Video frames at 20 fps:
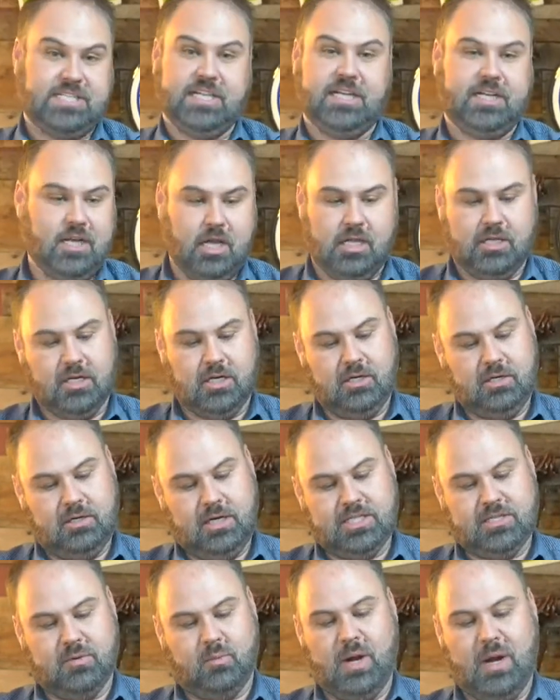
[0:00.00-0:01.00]
color.
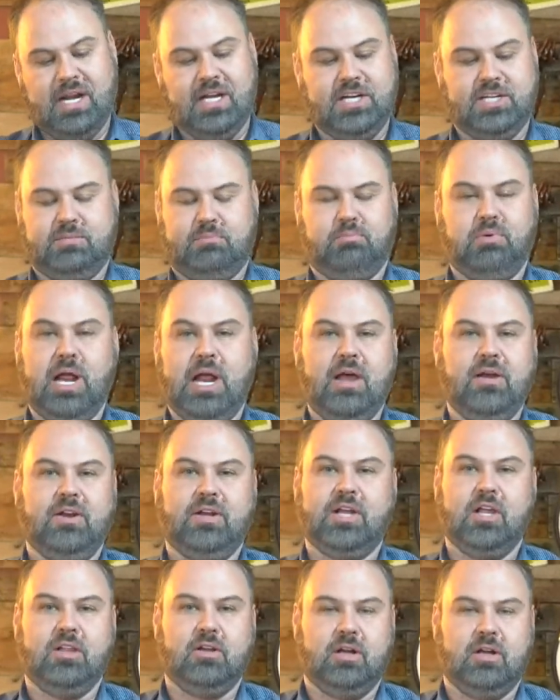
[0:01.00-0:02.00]
It's a reddish brown
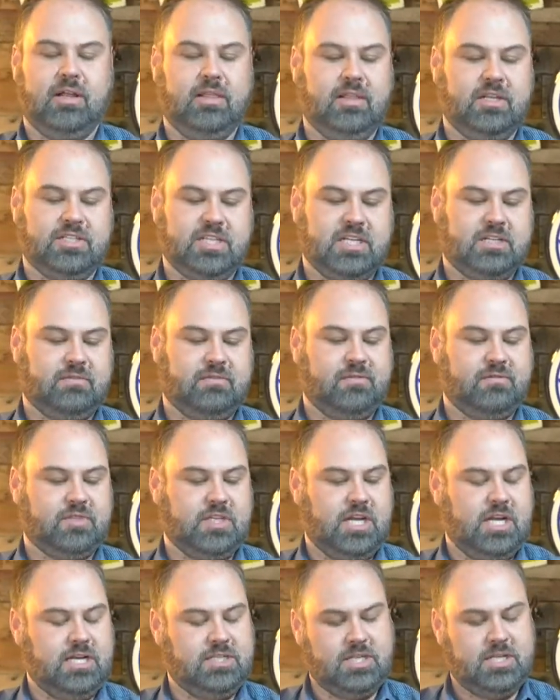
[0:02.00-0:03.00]
color in the
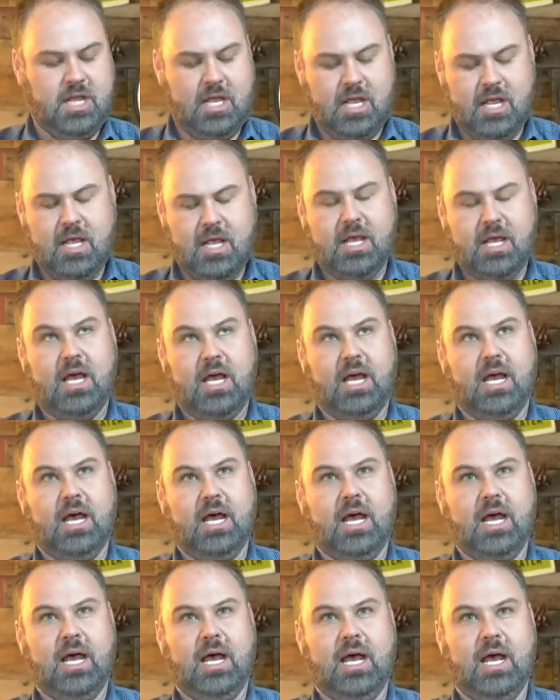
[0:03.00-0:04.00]
615s.
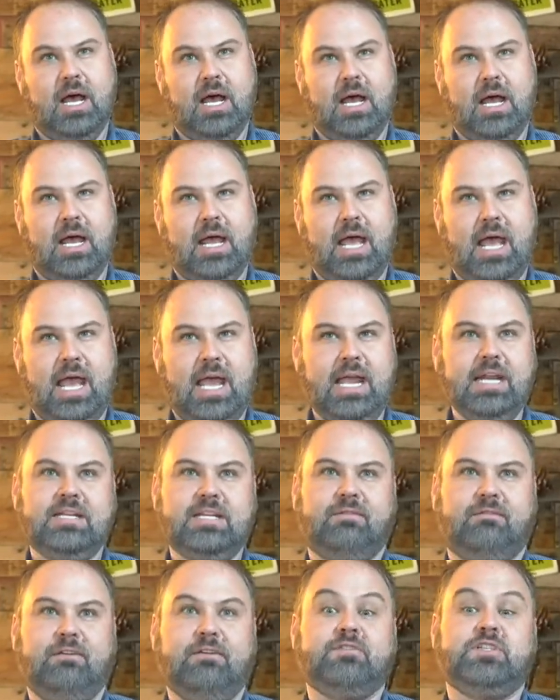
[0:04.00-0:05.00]

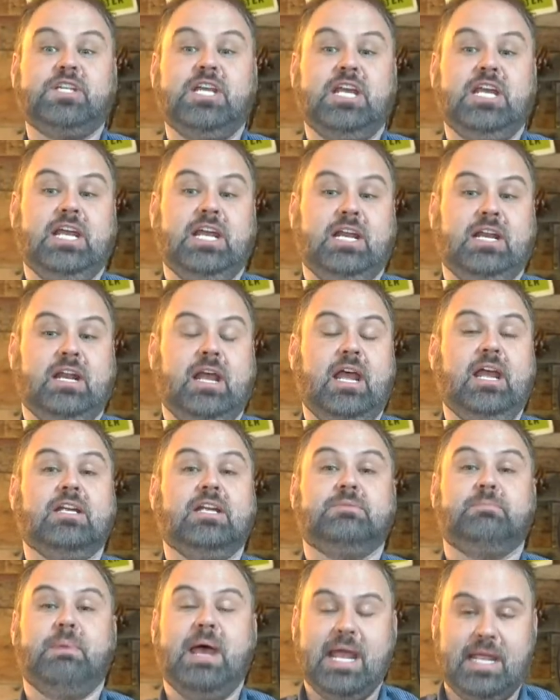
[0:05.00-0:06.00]
815
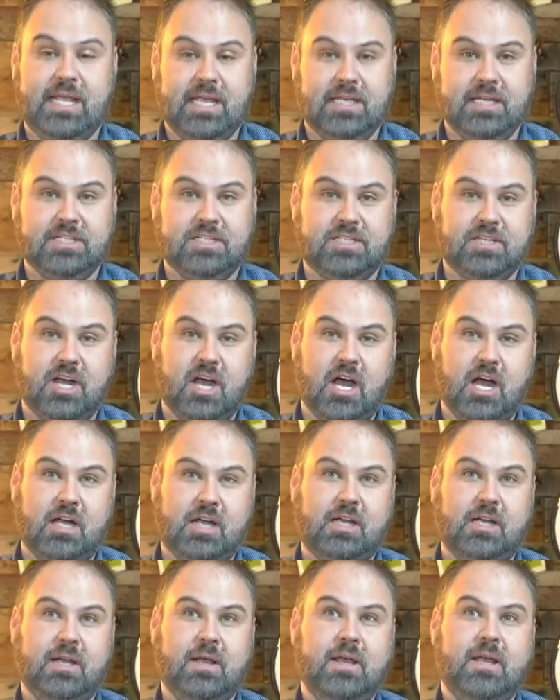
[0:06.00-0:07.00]
is back in
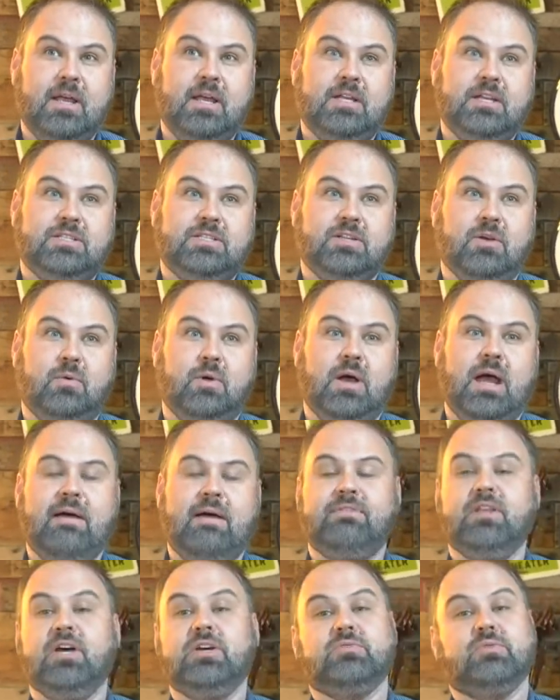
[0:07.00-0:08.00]
stock. So we'll
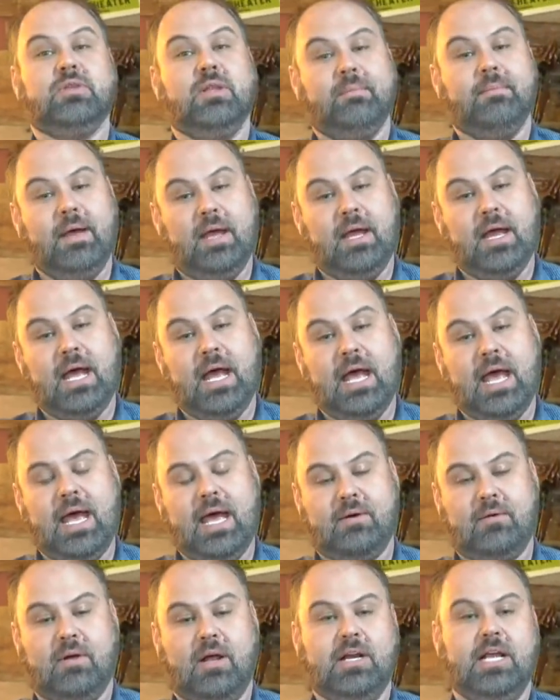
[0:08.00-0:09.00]
have those with the
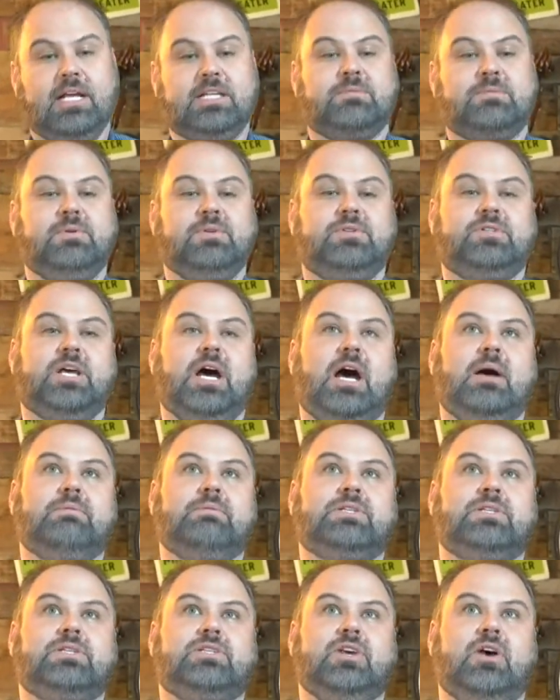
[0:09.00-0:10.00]
Adirondack spruce tops.
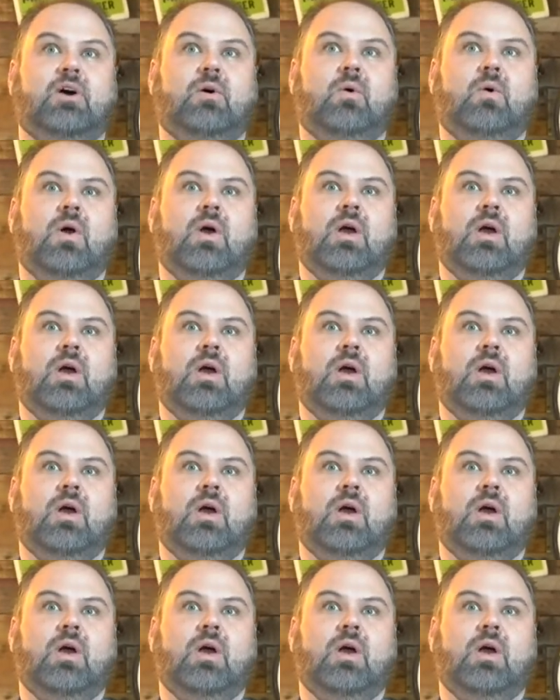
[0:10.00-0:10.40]
So